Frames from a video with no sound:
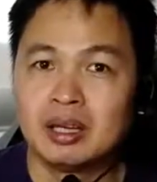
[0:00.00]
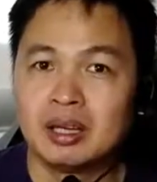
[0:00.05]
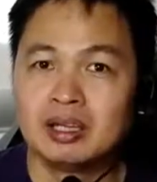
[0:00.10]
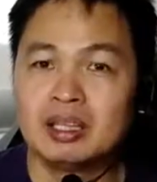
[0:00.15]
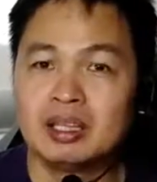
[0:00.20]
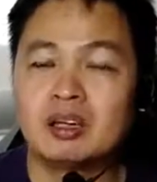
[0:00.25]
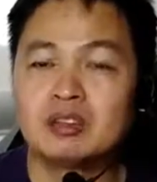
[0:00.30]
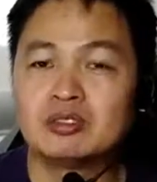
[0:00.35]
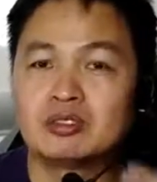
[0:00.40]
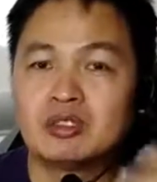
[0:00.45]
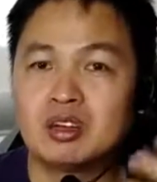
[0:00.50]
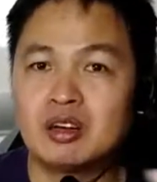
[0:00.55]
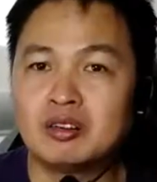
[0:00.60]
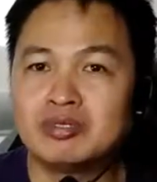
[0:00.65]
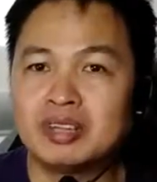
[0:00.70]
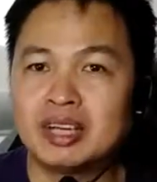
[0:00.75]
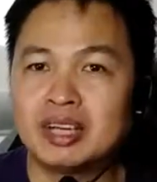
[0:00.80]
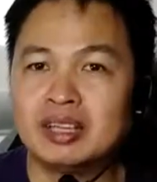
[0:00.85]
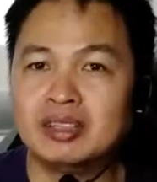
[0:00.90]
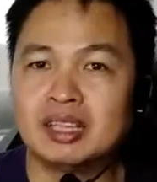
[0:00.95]
And then on
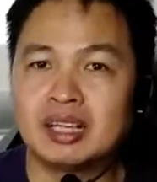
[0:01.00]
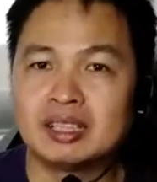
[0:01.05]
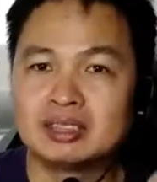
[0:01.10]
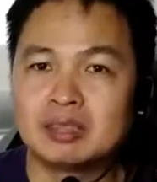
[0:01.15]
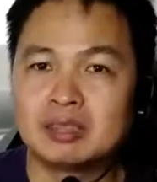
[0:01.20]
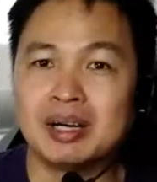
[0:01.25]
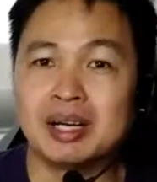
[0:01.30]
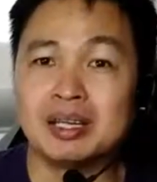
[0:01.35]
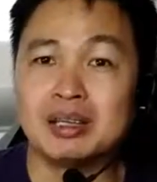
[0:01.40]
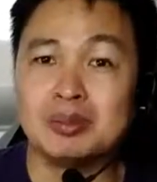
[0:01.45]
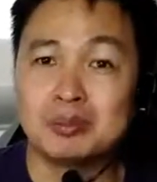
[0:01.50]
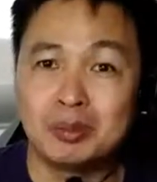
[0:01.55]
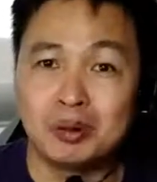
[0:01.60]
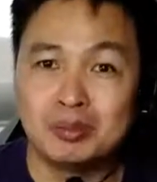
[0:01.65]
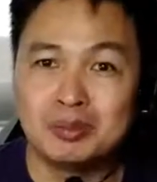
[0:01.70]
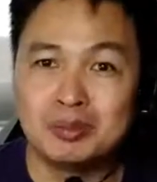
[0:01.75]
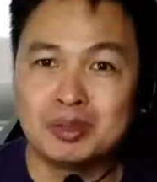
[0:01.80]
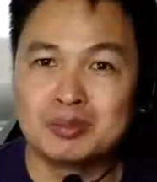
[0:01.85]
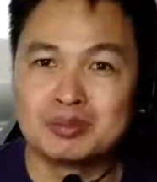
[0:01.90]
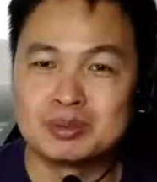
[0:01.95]
top of that, there are some other
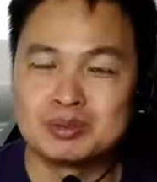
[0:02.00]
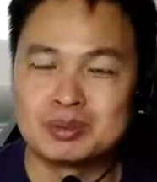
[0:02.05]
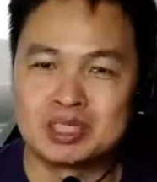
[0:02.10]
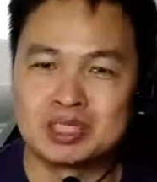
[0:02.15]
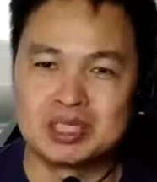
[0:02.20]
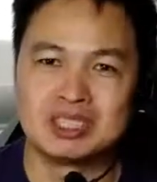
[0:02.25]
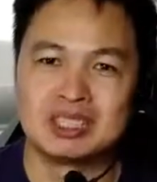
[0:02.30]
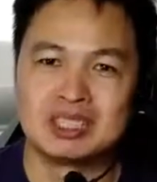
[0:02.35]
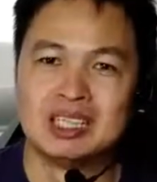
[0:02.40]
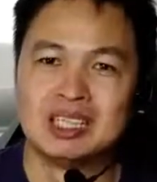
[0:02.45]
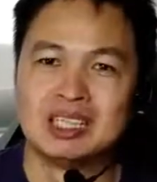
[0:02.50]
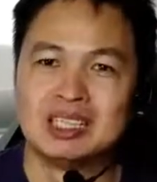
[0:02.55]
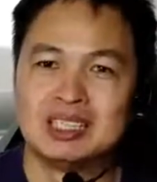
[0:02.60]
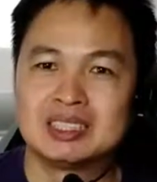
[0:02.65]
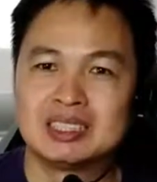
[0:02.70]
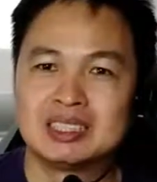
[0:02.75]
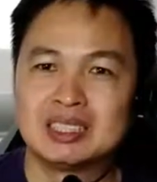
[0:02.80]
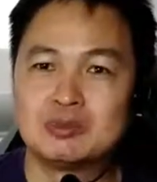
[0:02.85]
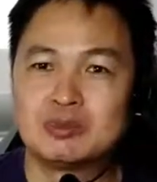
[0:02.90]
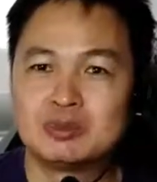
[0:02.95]
problems because
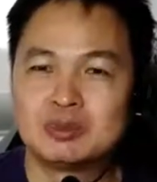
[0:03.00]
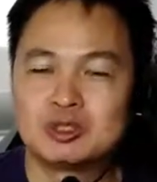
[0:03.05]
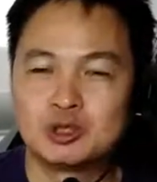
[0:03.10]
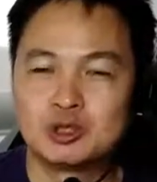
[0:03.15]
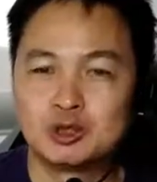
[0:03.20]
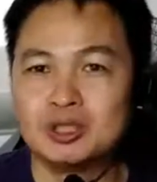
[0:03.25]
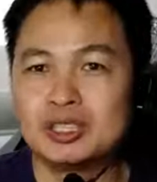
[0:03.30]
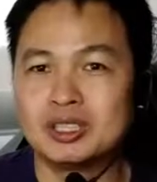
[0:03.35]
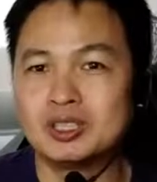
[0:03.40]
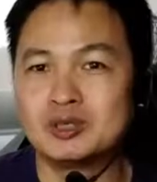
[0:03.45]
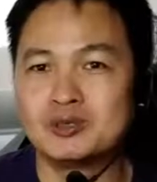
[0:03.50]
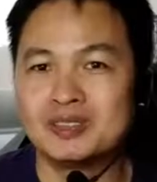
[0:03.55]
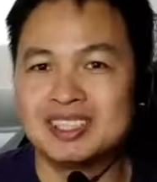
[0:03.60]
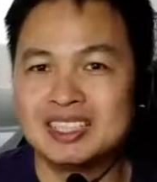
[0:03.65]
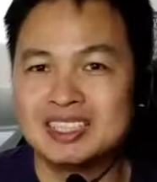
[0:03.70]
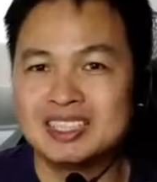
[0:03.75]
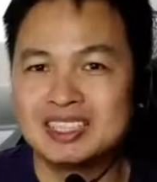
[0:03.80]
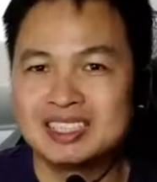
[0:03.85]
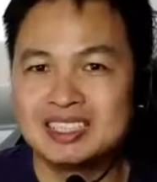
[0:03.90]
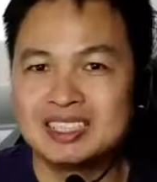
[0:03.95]
some students, when
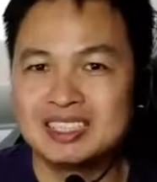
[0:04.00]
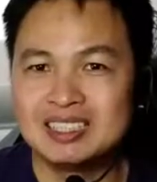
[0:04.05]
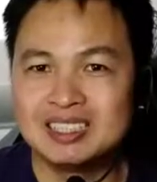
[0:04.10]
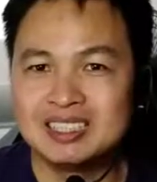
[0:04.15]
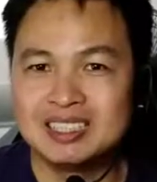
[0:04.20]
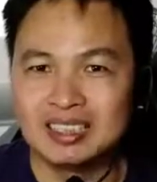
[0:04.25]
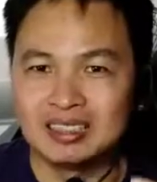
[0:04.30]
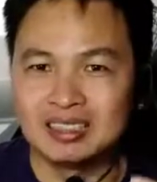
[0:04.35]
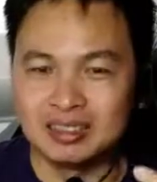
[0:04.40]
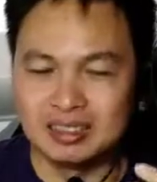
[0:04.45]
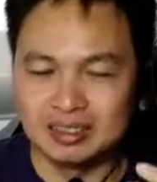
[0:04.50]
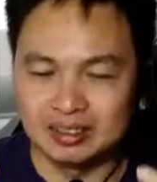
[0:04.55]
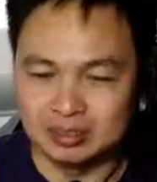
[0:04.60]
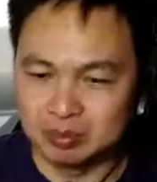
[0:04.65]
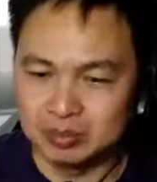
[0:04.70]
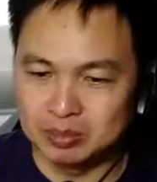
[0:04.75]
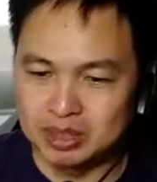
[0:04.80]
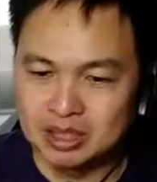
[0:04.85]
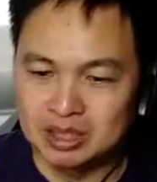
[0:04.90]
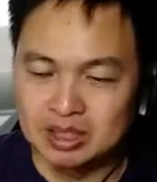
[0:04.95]
they see uh,
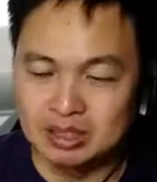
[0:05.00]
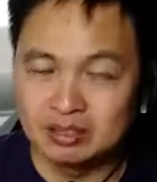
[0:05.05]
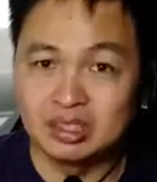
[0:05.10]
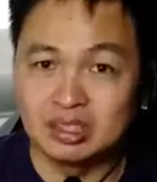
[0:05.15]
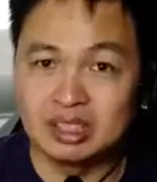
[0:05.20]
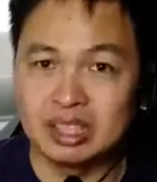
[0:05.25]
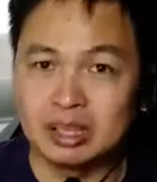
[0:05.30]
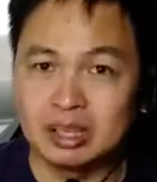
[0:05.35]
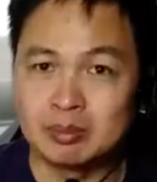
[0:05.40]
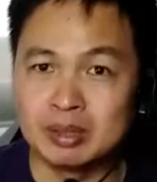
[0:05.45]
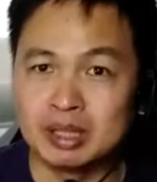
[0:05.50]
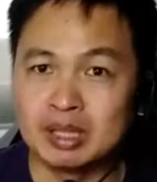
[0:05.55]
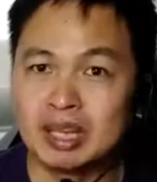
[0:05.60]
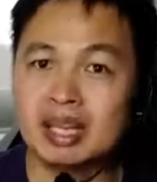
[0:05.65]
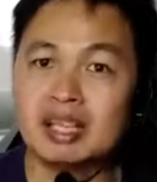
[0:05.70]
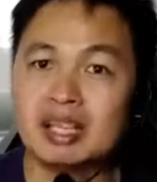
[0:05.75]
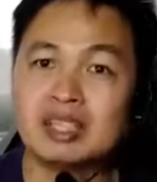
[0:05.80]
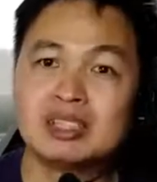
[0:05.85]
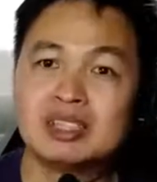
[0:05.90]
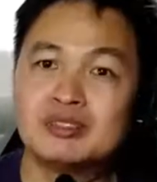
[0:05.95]
me giving them a
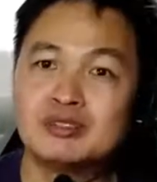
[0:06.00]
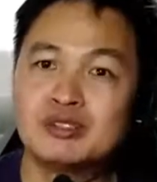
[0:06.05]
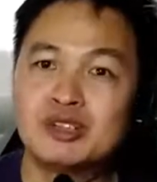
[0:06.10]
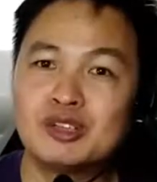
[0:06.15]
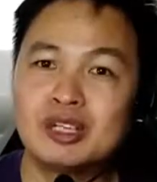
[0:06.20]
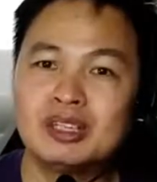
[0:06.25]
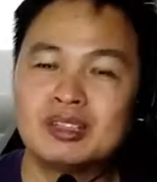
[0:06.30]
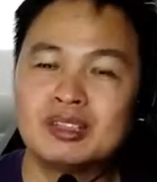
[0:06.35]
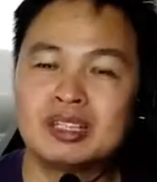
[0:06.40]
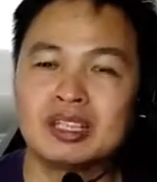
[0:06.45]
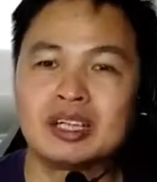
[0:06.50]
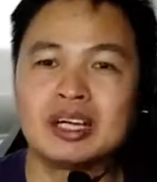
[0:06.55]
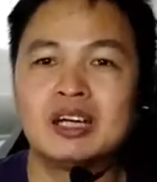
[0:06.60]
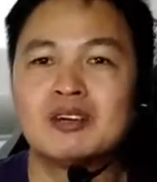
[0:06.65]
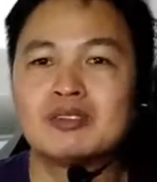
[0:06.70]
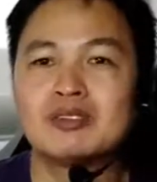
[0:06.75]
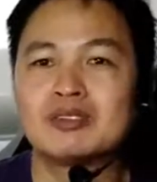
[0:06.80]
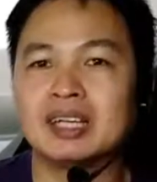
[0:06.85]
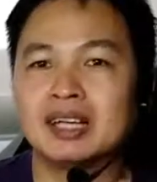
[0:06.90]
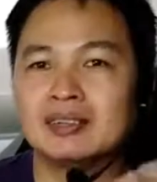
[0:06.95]
negative grade, they
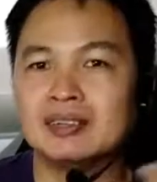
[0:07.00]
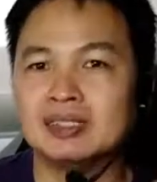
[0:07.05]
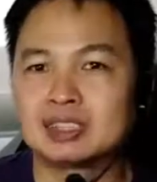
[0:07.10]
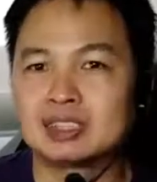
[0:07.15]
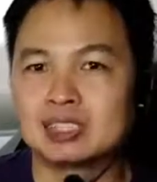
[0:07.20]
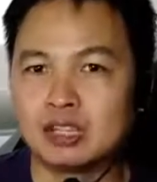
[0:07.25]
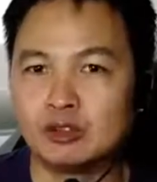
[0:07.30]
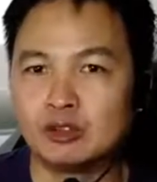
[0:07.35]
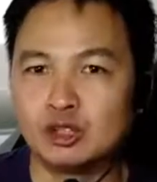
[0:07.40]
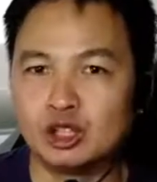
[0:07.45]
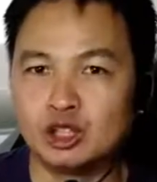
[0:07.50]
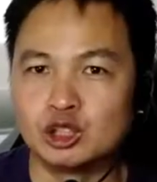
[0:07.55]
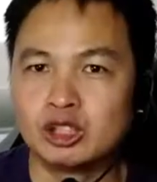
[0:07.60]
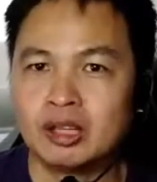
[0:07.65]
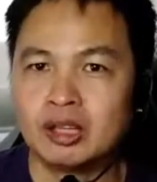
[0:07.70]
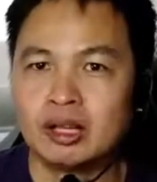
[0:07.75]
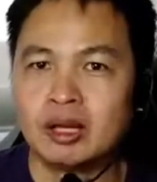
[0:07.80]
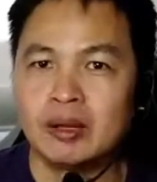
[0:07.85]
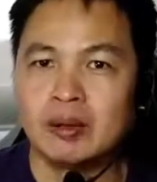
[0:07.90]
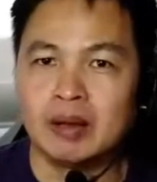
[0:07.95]
kind of get discouraged.